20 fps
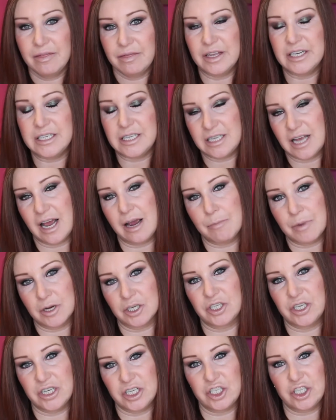this is how
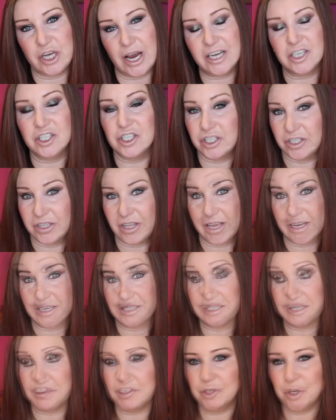much it's changed things. So I was